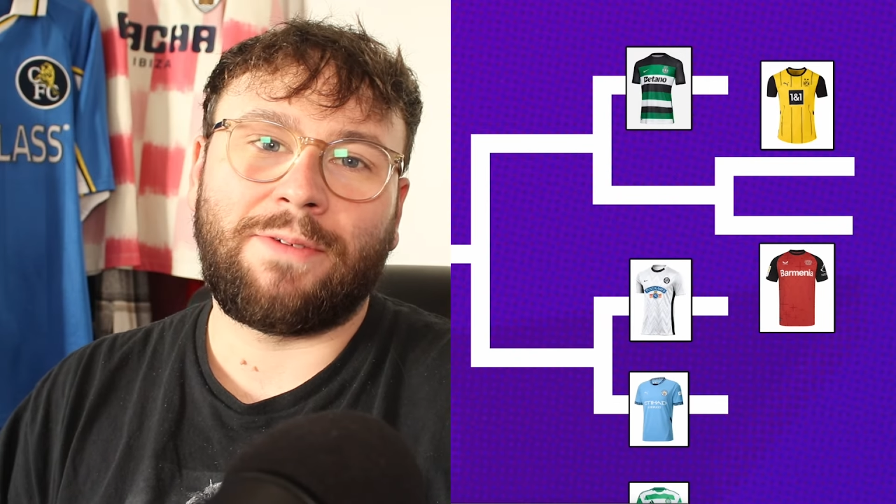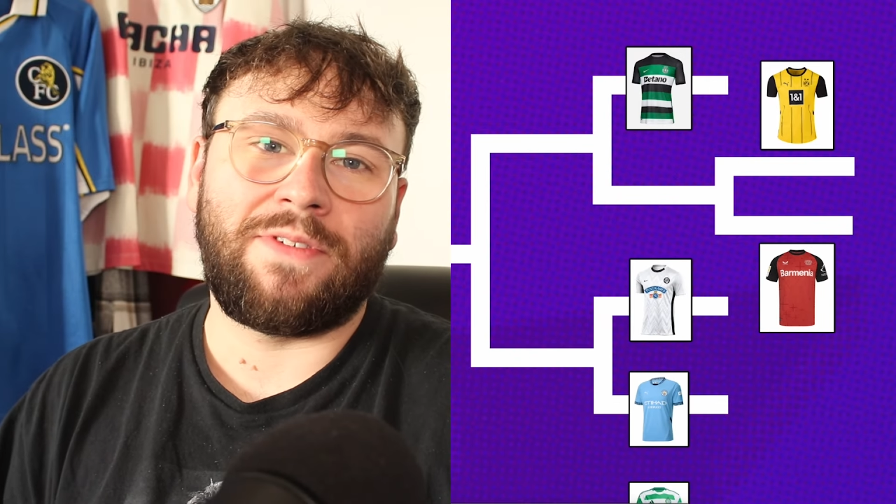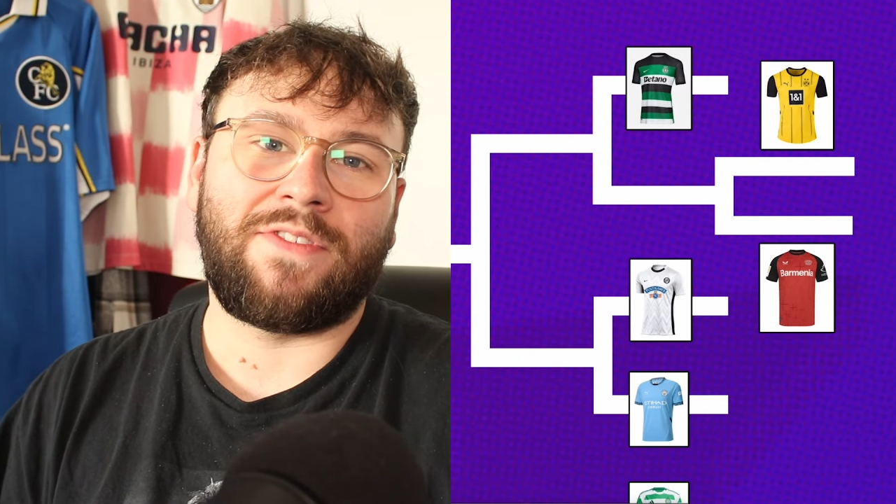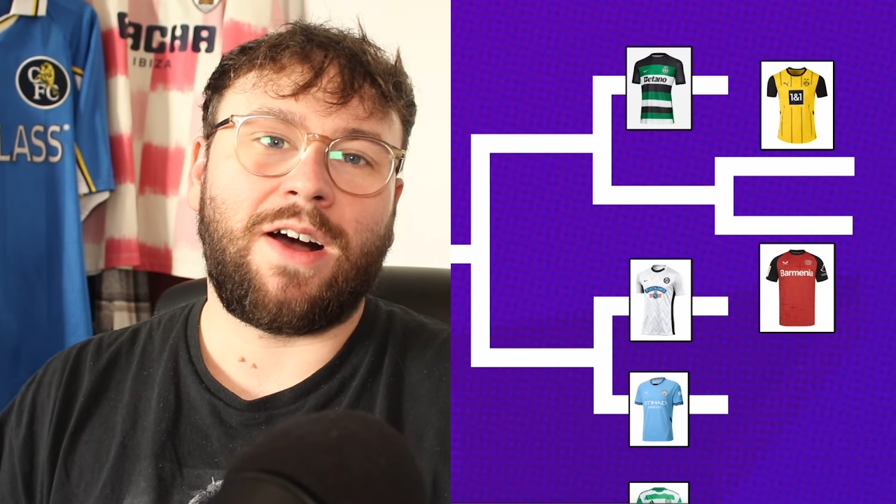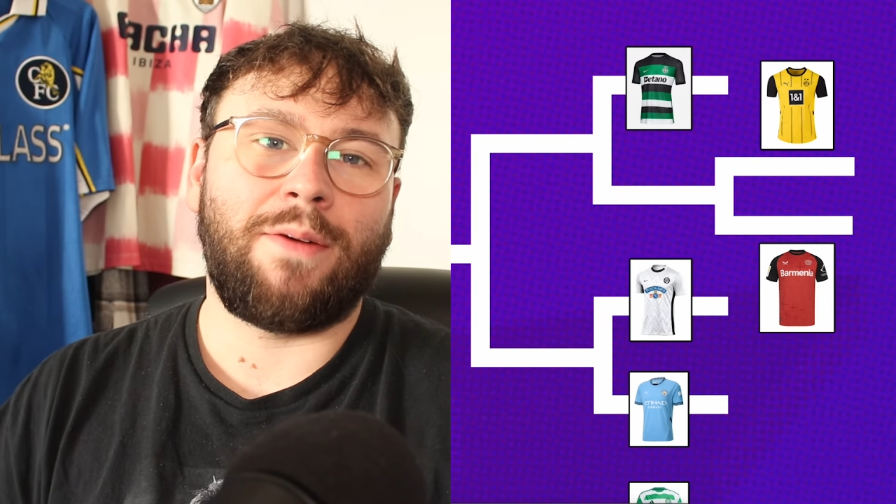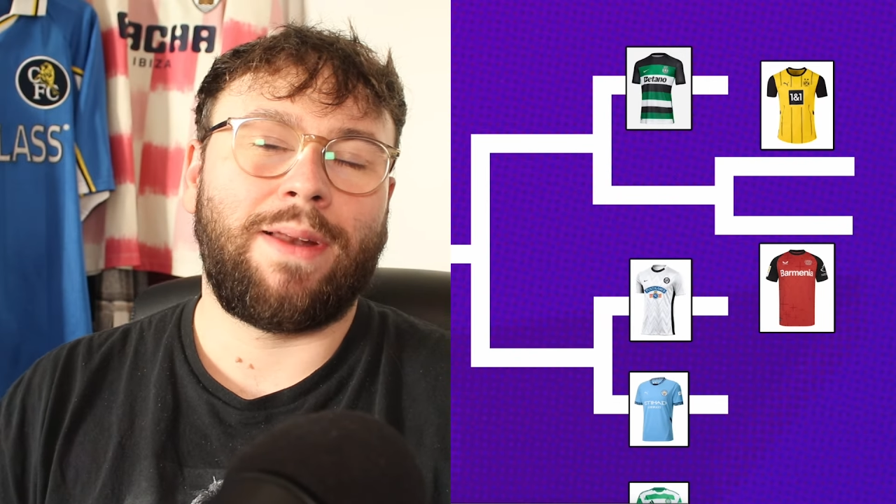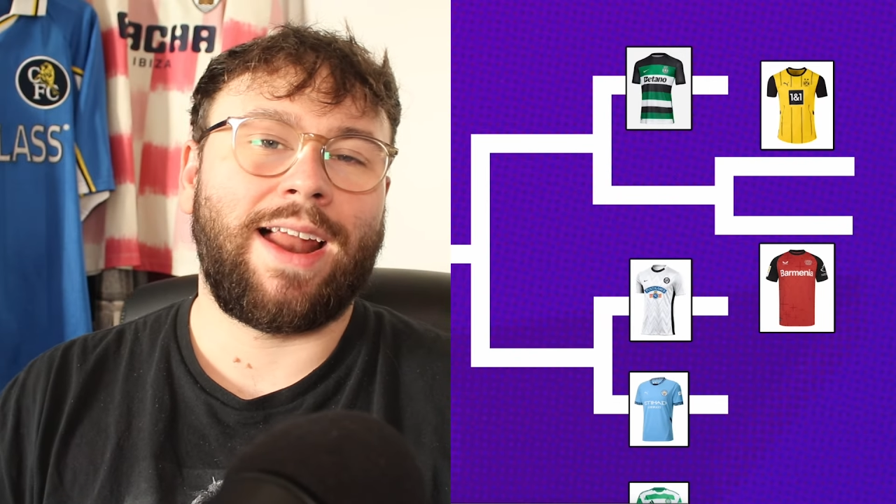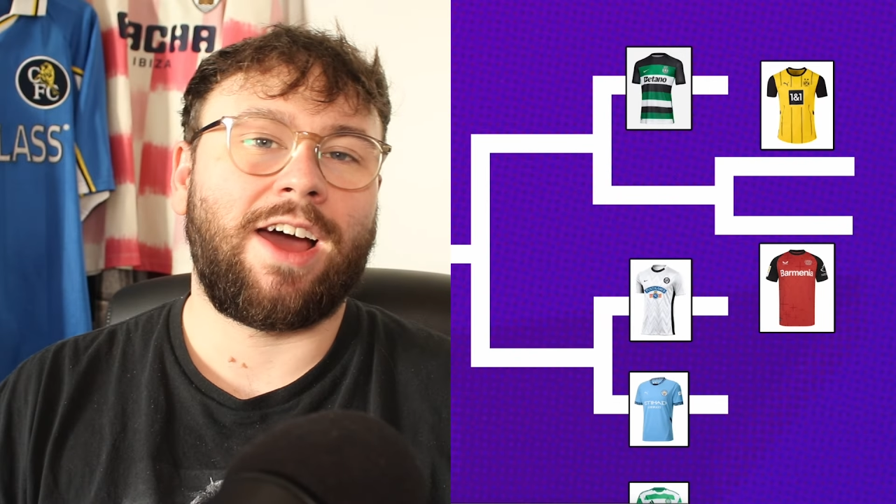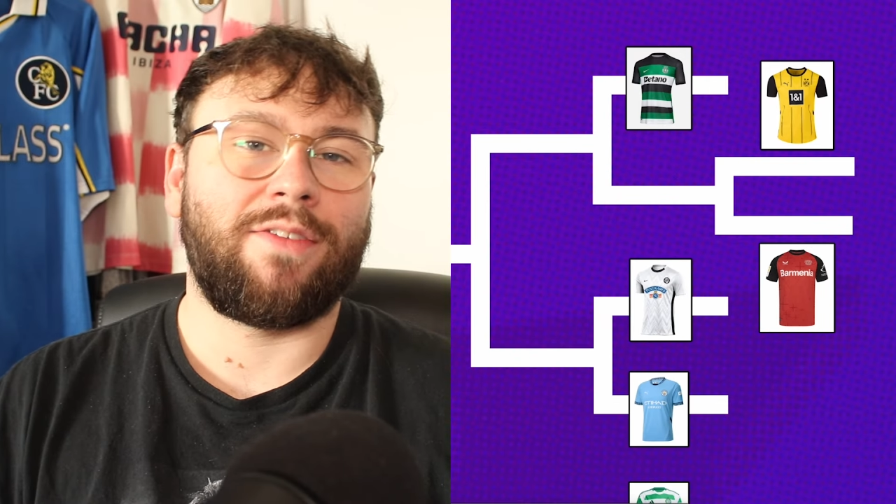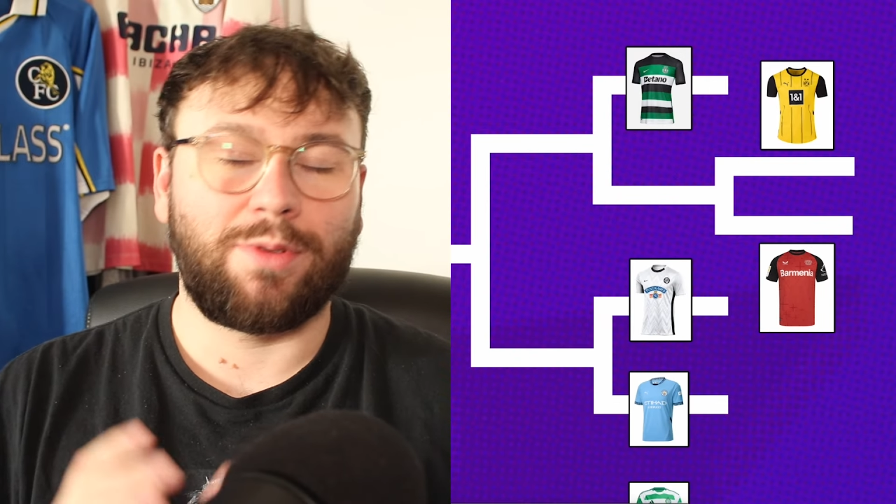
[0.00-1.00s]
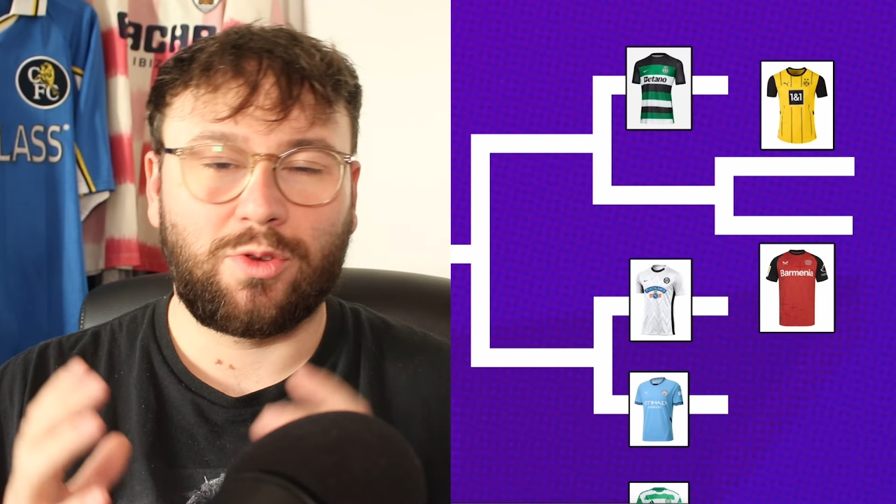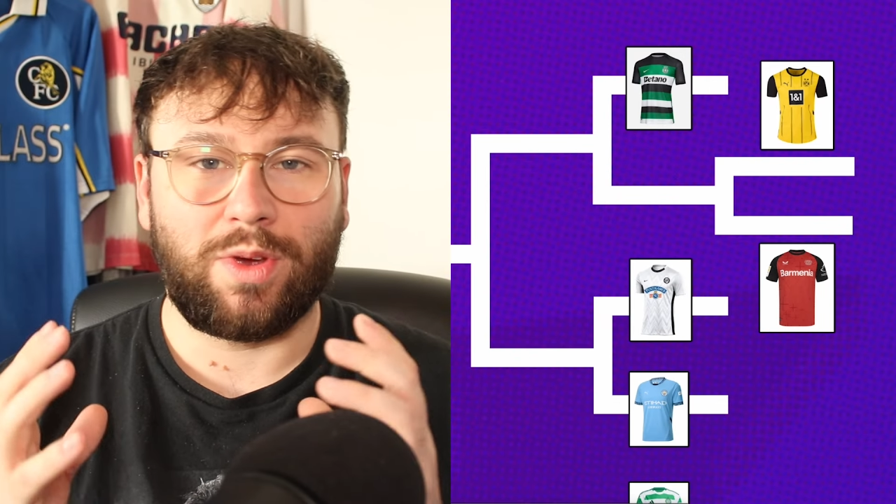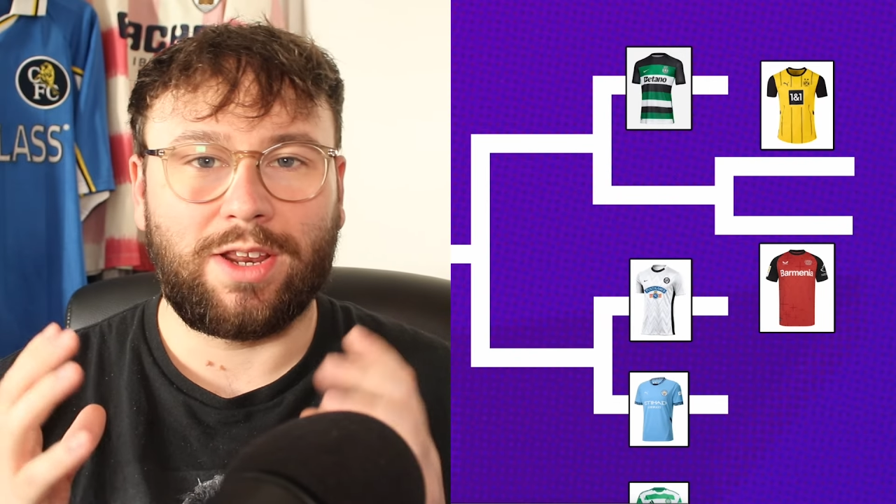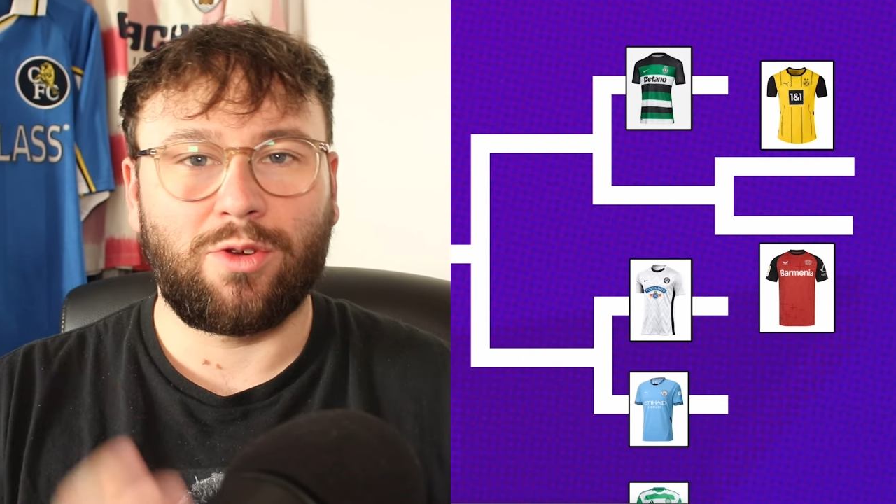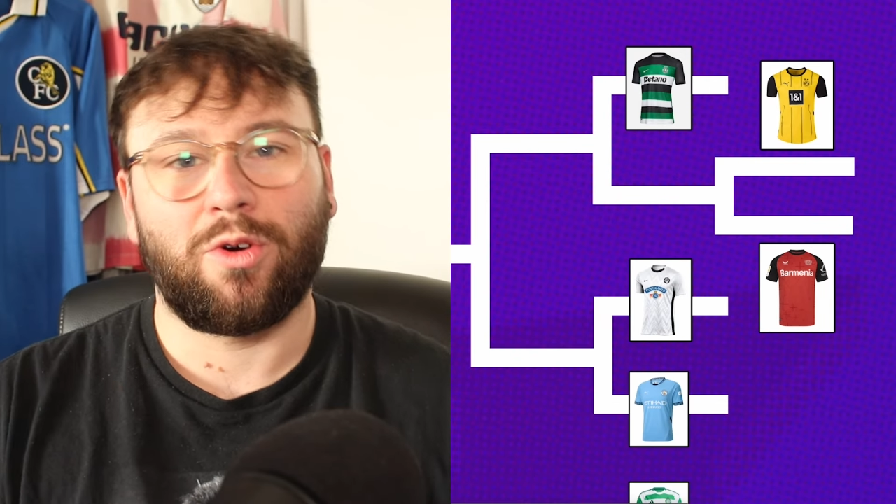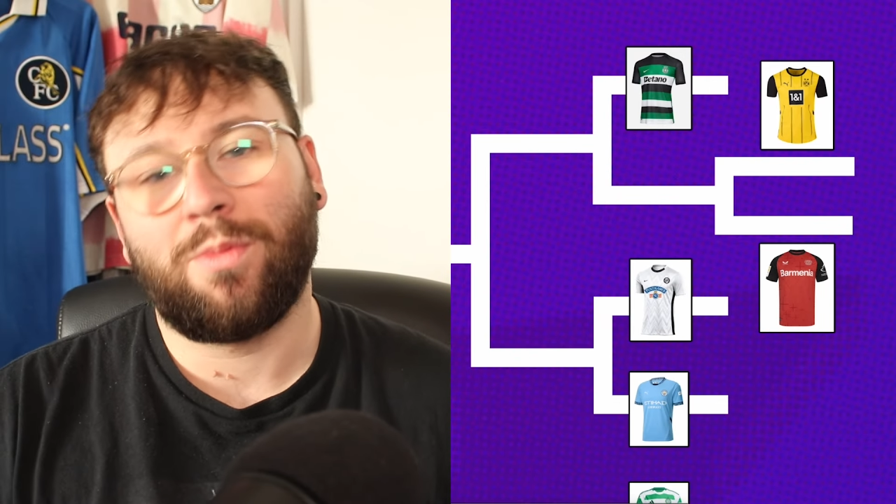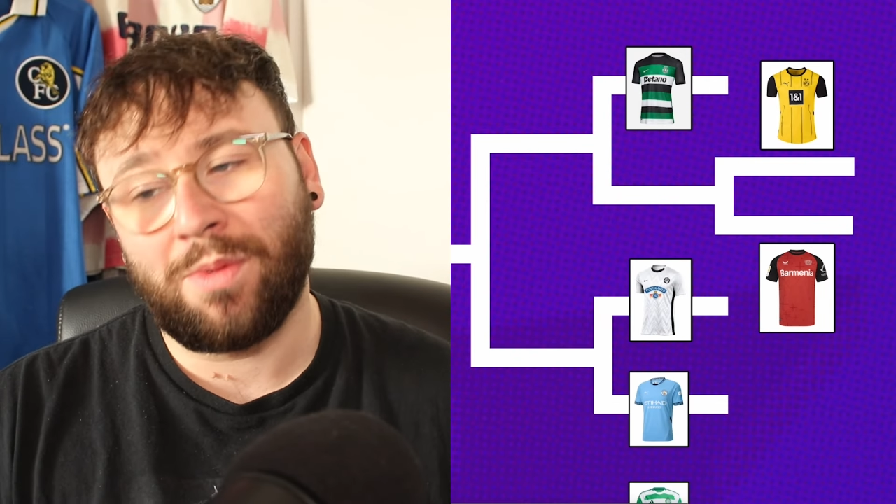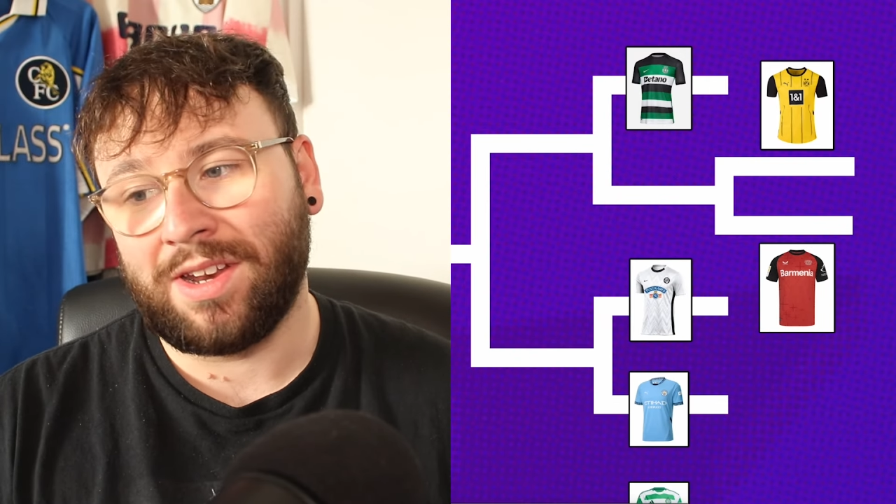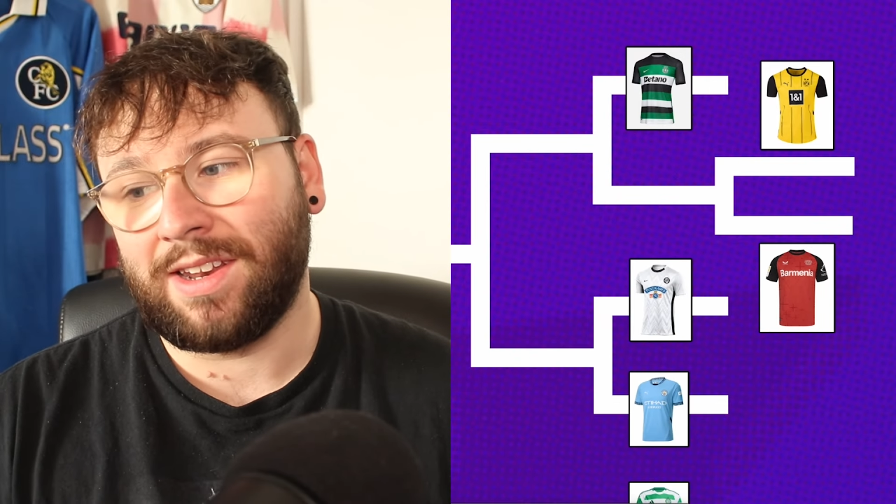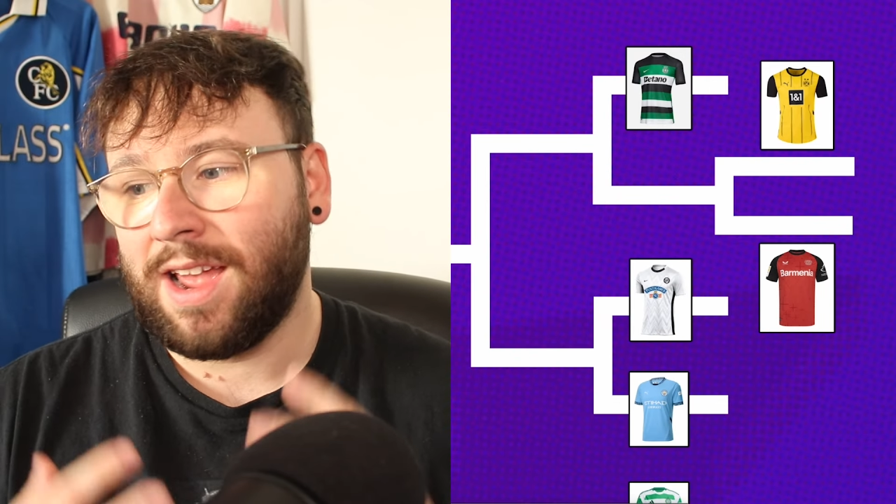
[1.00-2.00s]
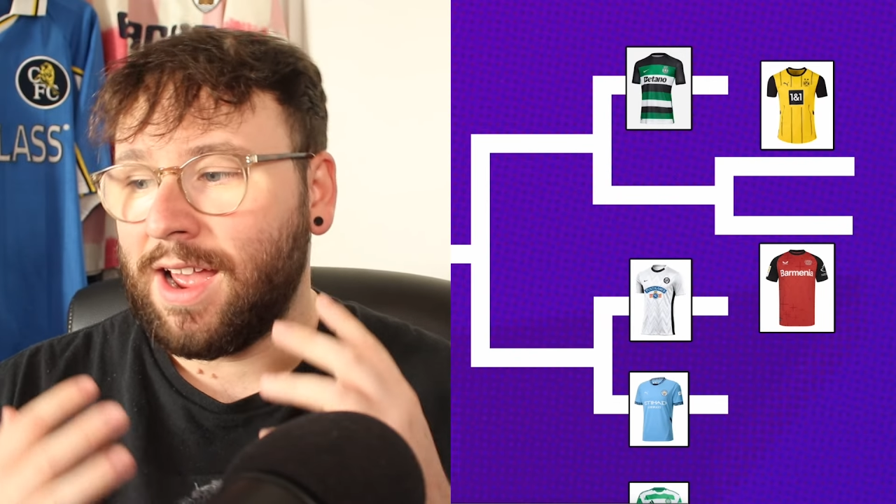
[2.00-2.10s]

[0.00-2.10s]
we've got a playoff between Dortmund